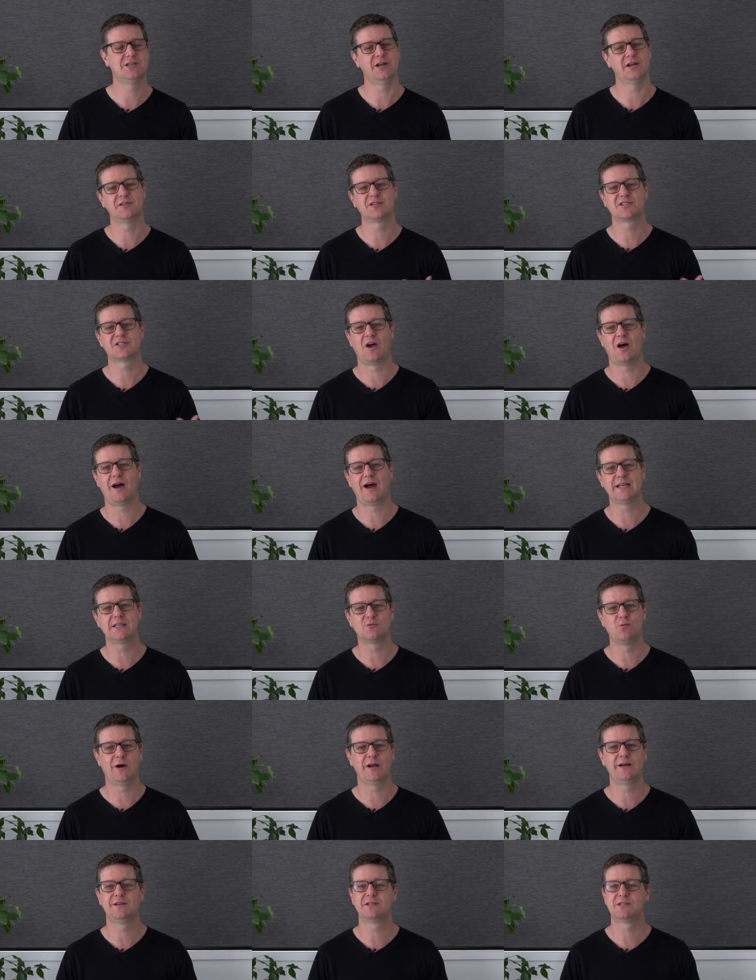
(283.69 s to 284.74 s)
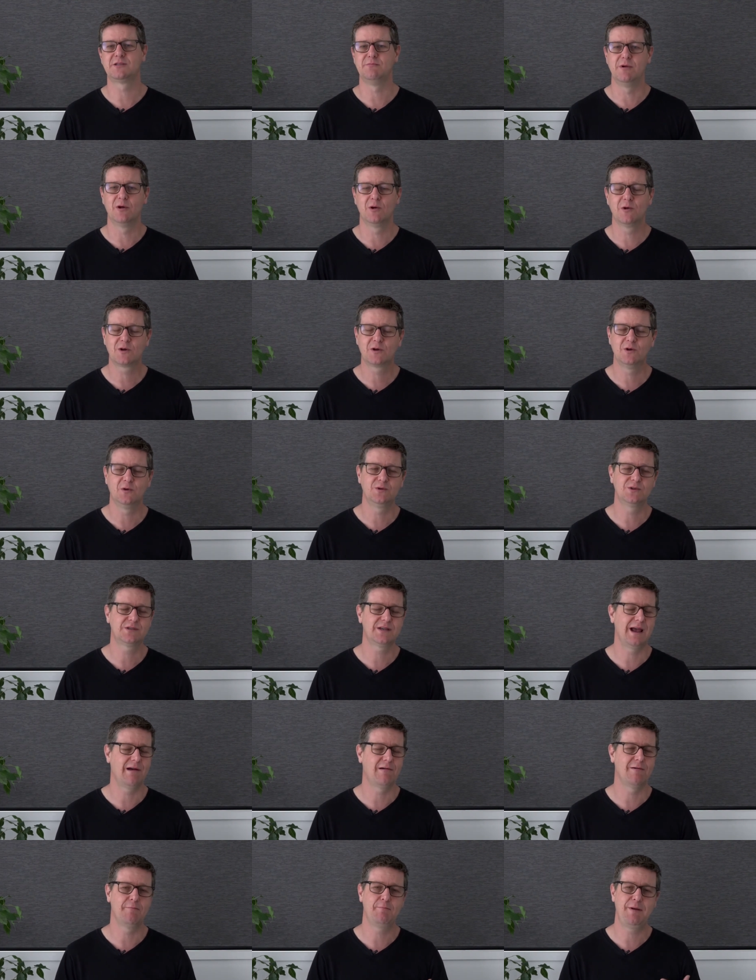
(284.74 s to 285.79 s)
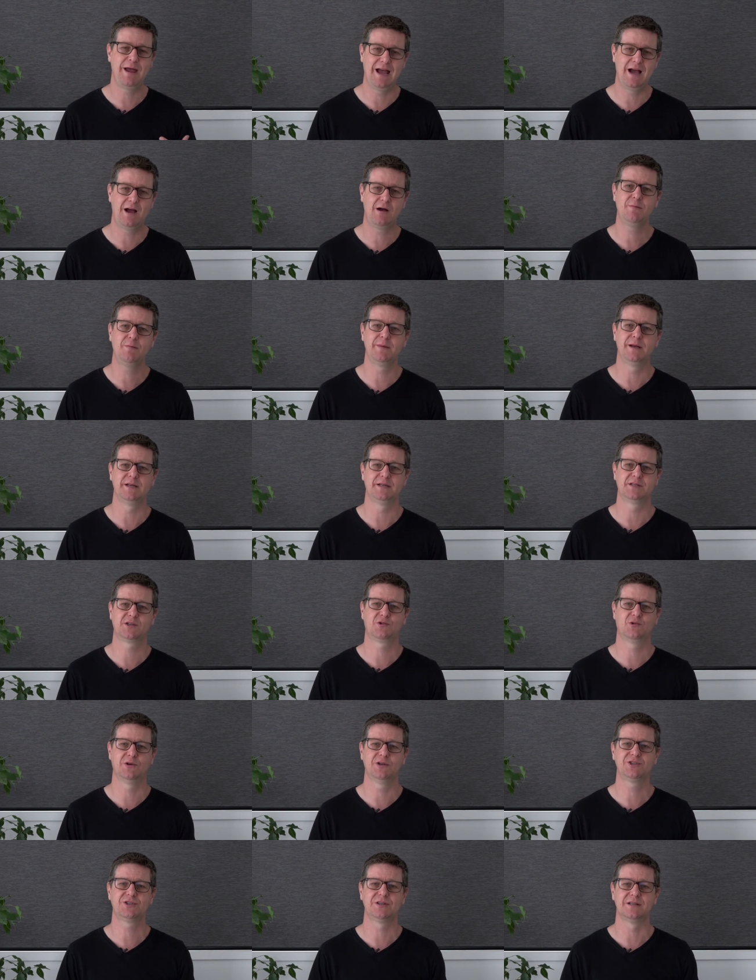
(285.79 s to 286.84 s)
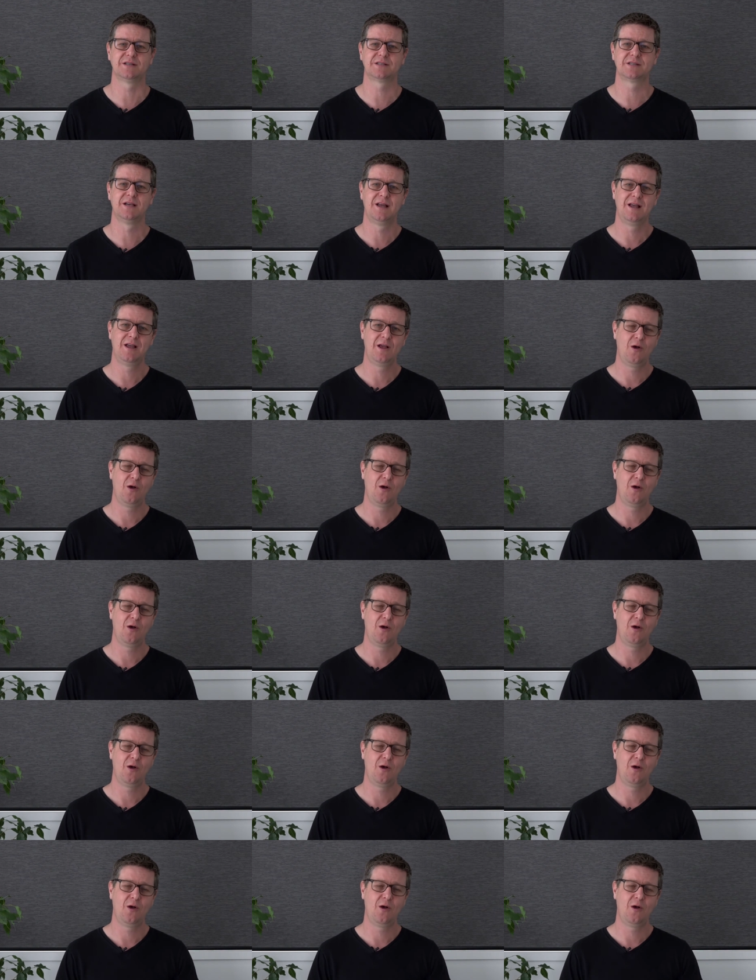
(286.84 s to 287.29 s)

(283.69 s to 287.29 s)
You know, signs, wonders, miracles, our empowerment as Christians,